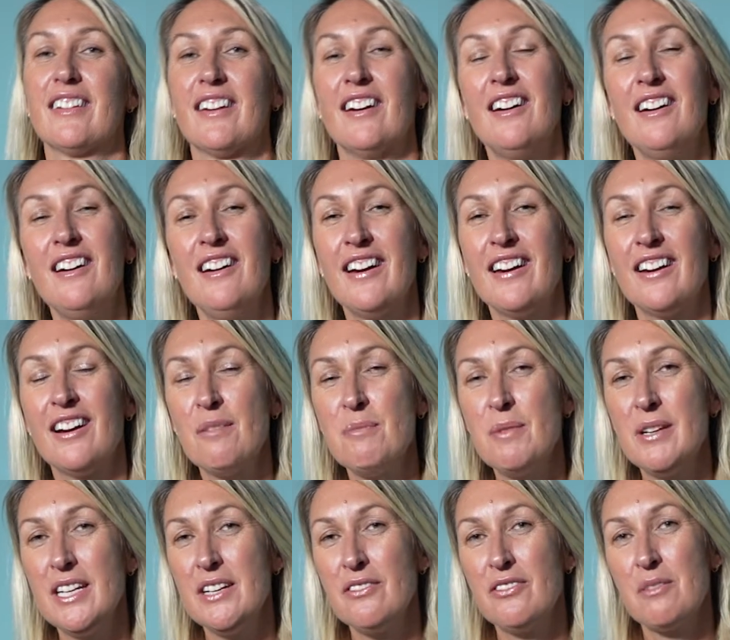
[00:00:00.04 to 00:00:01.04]
Hi,
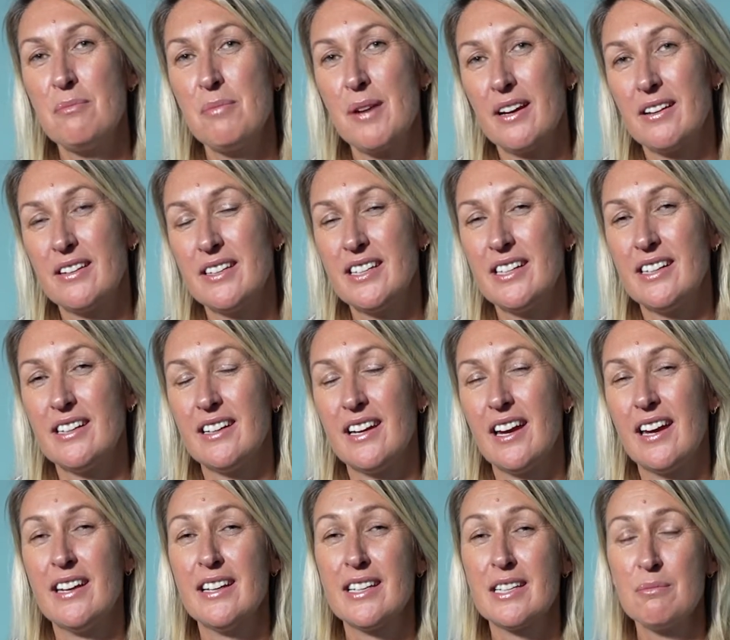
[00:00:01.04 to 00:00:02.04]
I'm Indy from
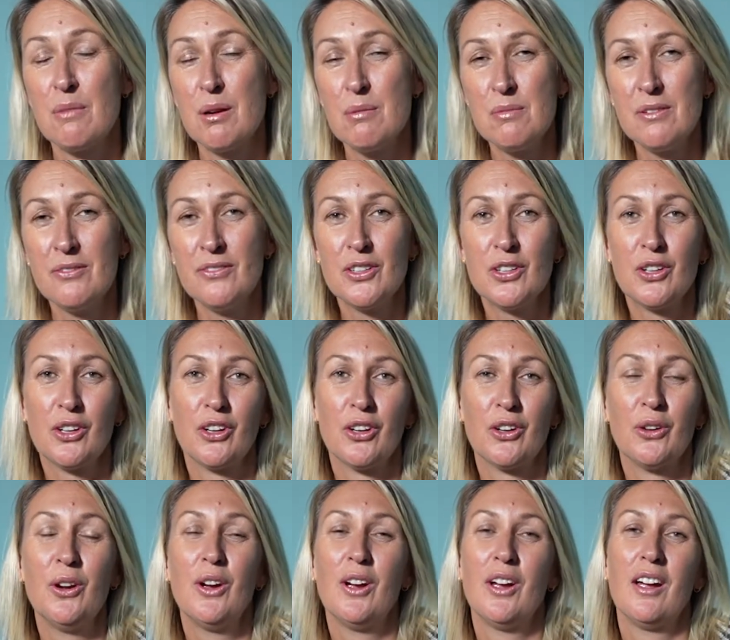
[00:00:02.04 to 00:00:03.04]
Bounty, and as a mum of
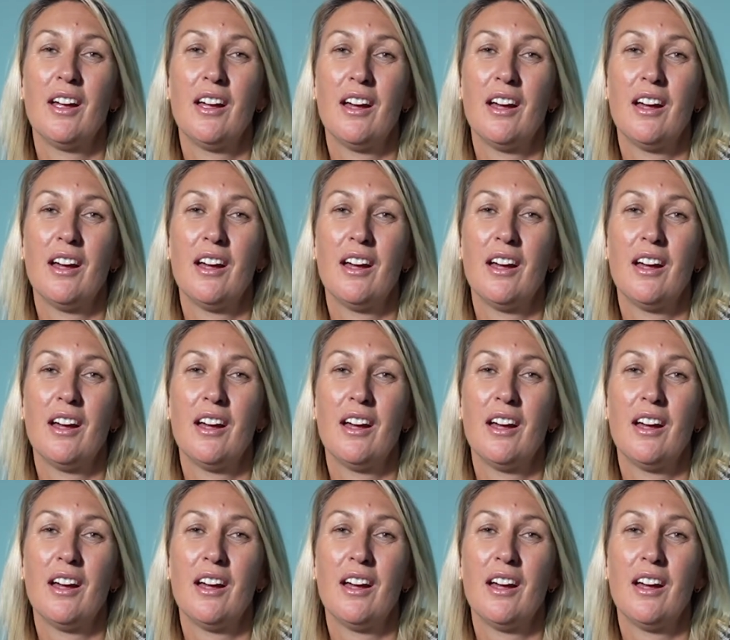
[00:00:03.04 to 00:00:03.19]
two,